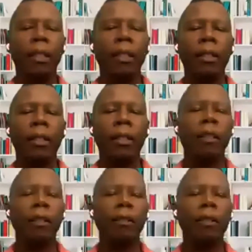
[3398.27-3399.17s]
You see it?
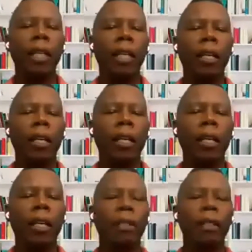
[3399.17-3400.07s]
Here
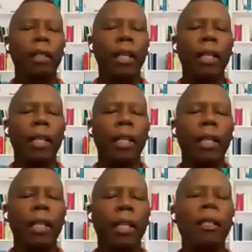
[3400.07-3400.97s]
is the
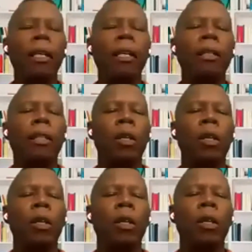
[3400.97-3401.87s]
link.
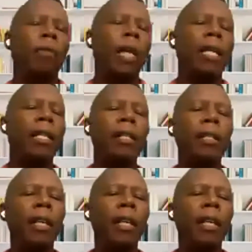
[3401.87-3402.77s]
So at
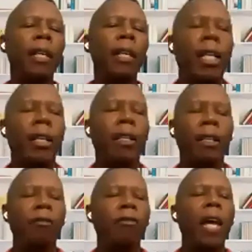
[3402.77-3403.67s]
any time you're
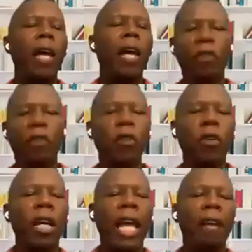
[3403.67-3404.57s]
ready, in fact,
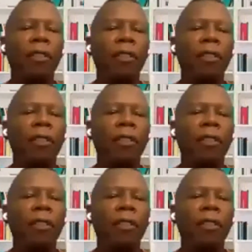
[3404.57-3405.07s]
before or after